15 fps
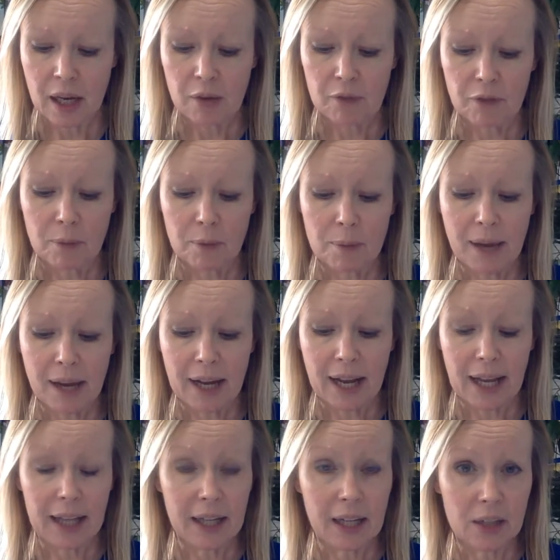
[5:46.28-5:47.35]
From about
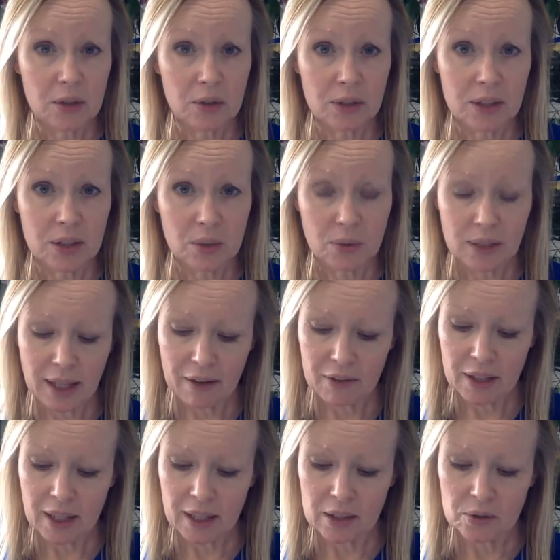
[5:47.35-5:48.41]
800 to
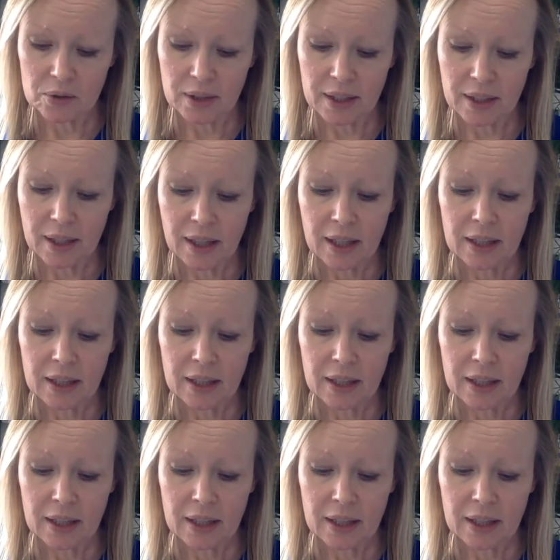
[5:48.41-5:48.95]
1100,